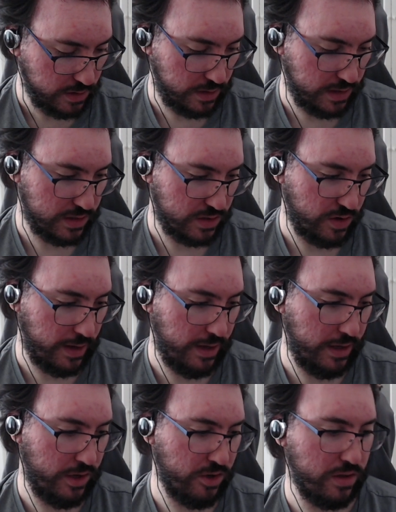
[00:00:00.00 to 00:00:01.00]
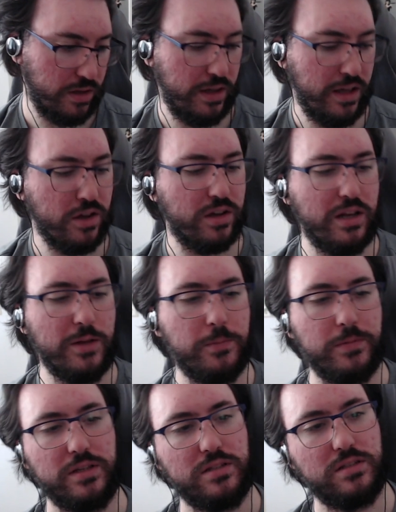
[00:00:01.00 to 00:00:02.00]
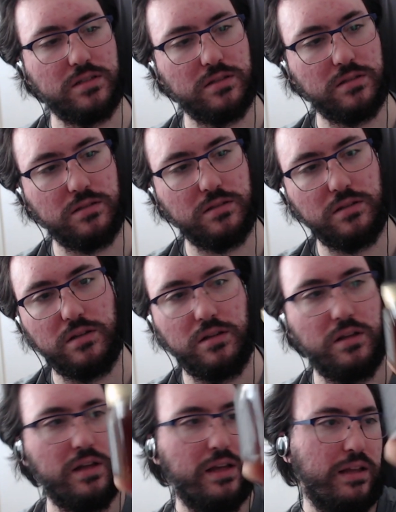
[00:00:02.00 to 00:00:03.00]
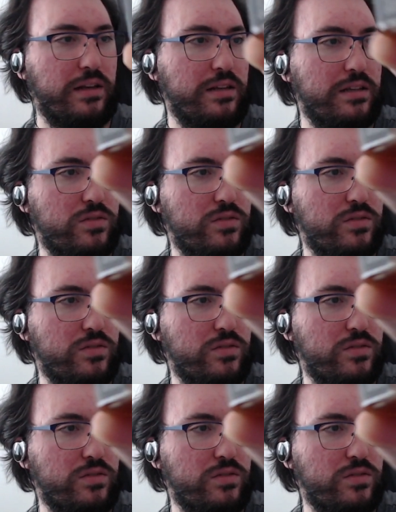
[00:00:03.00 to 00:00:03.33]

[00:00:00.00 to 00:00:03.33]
let's try eucalyptus. And this